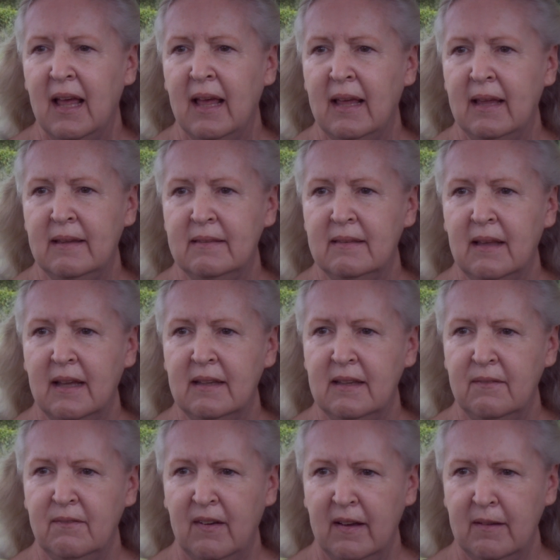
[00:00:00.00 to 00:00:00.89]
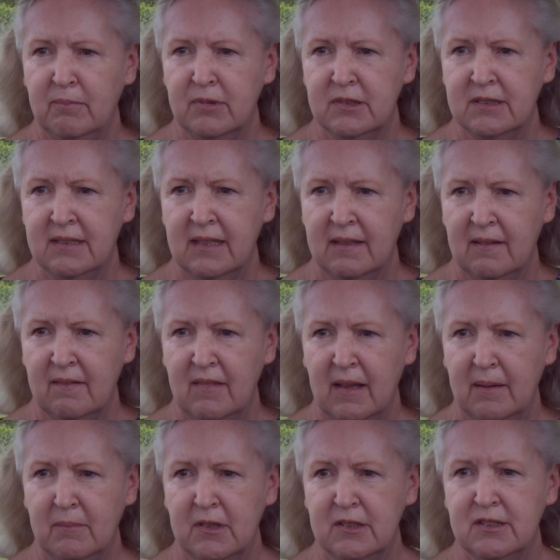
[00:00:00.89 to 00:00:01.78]
and 95% of
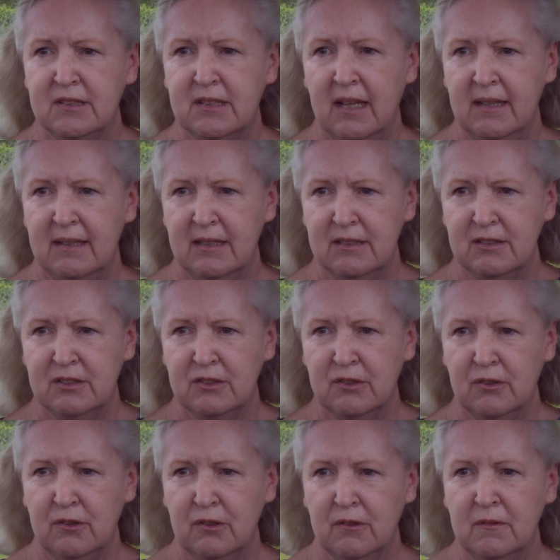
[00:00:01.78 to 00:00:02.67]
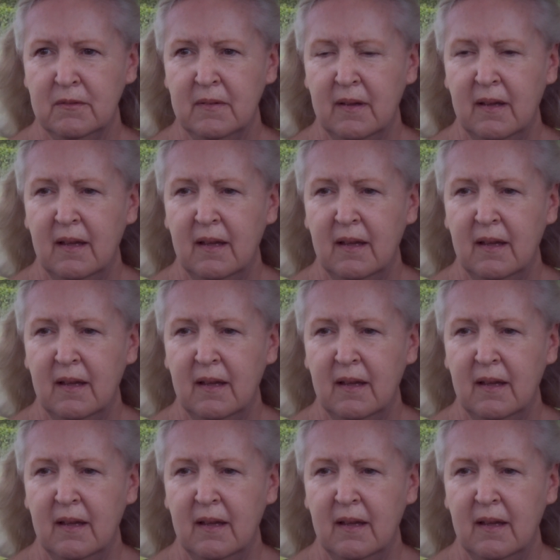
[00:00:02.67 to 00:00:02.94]
them are staying in school.